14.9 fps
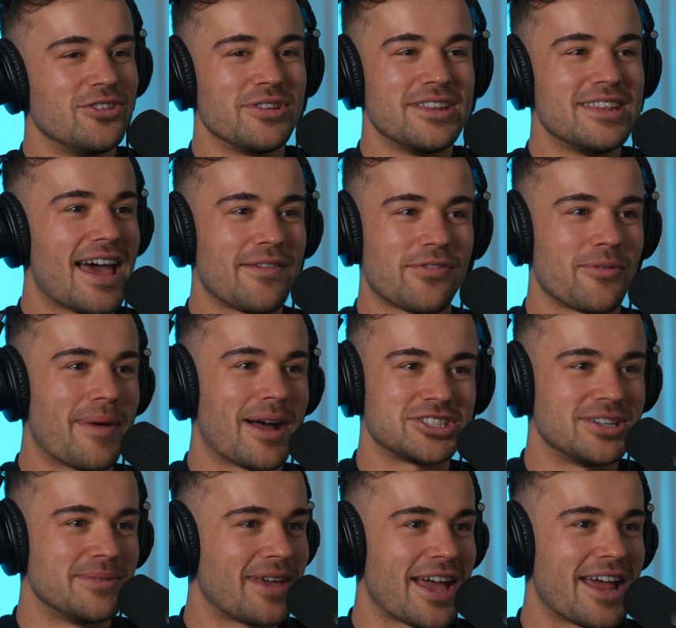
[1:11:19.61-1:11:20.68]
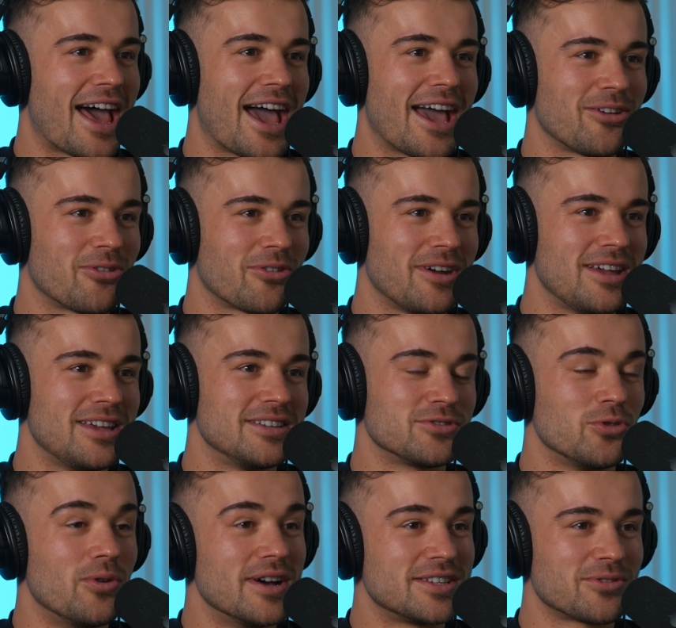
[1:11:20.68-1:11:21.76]
You can never imagine him getting angry. He's
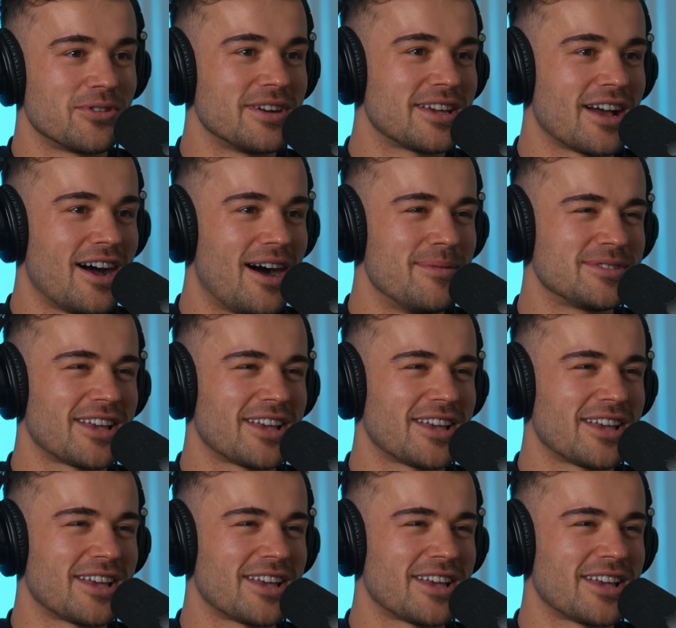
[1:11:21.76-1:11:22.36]
always just really calm.